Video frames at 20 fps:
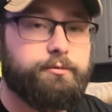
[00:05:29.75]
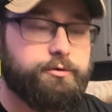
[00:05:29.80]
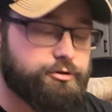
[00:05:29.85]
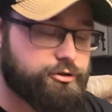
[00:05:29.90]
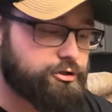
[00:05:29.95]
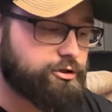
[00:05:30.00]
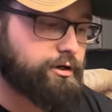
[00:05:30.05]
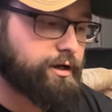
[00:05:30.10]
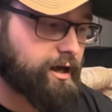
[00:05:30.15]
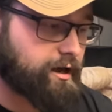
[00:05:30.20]
you
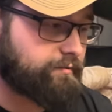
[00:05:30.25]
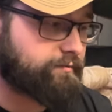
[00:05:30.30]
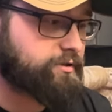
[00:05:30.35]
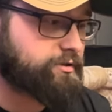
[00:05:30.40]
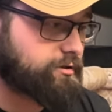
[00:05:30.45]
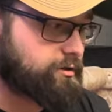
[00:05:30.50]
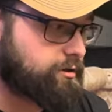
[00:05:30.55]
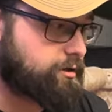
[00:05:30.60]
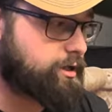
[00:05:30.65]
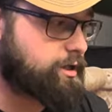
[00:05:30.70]
should have a
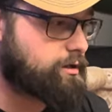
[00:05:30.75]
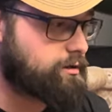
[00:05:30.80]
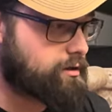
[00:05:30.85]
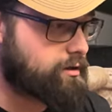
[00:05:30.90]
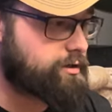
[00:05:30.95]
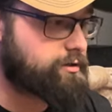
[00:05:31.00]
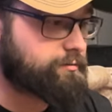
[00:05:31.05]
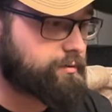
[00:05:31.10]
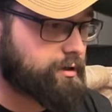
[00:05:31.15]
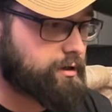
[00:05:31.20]
tourniquet
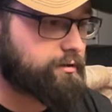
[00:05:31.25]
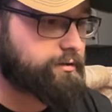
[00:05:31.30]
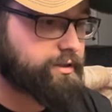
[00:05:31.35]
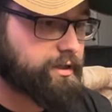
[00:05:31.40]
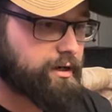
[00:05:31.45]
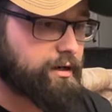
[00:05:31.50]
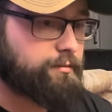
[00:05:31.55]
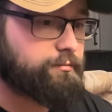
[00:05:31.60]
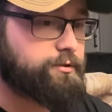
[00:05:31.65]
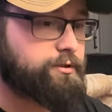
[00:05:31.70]
on you at all
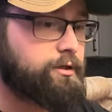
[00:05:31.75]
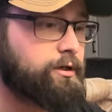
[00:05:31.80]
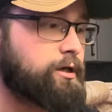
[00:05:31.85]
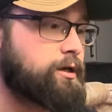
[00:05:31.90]
times.